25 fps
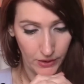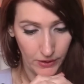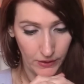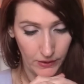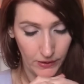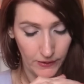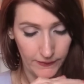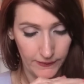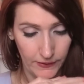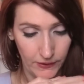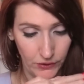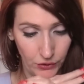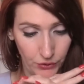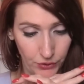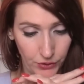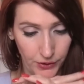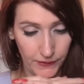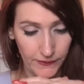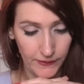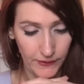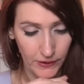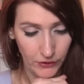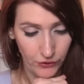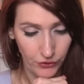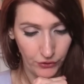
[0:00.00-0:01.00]
Listen, you're
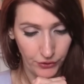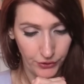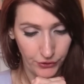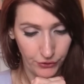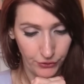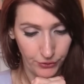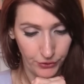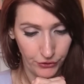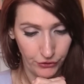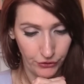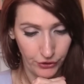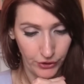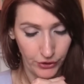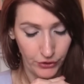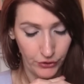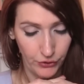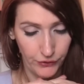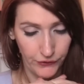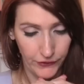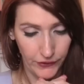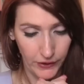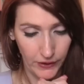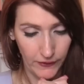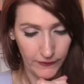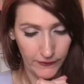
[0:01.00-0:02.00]
listening to your intuition, you're
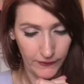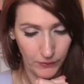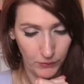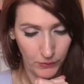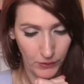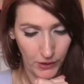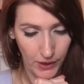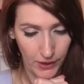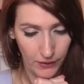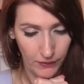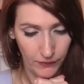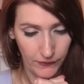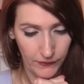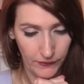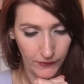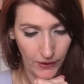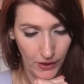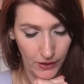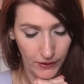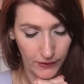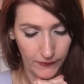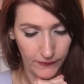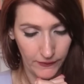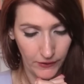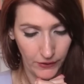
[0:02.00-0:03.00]
seeing some kind of
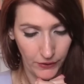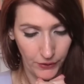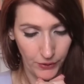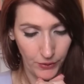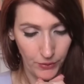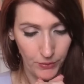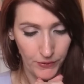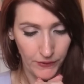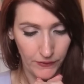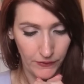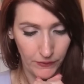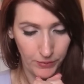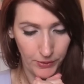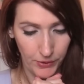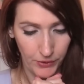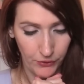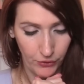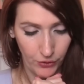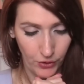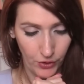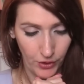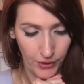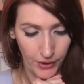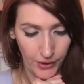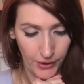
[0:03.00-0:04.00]
signs here with the
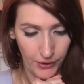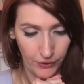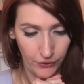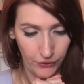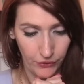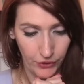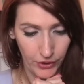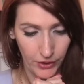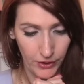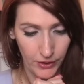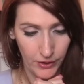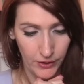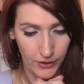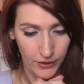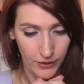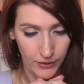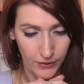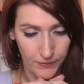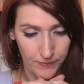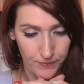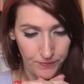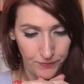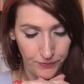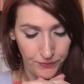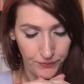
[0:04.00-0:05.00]
spiritual card energy.
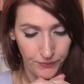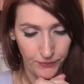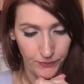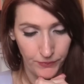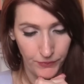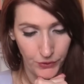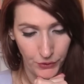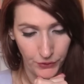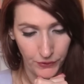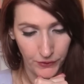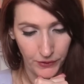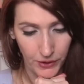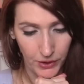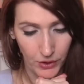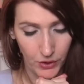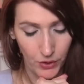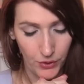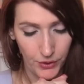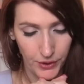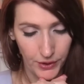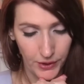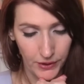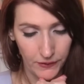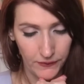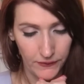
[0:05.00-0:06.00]
You're like, all
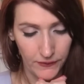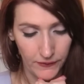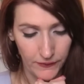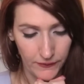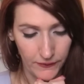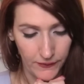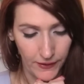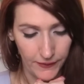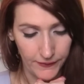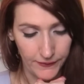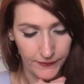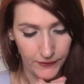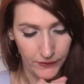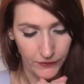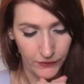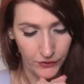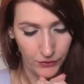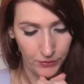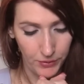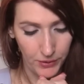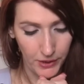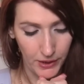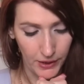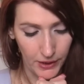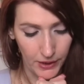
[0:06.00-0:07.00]
right, is this destined to
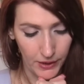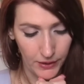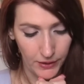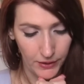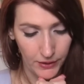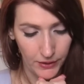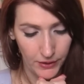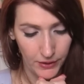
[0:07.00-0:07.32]
be?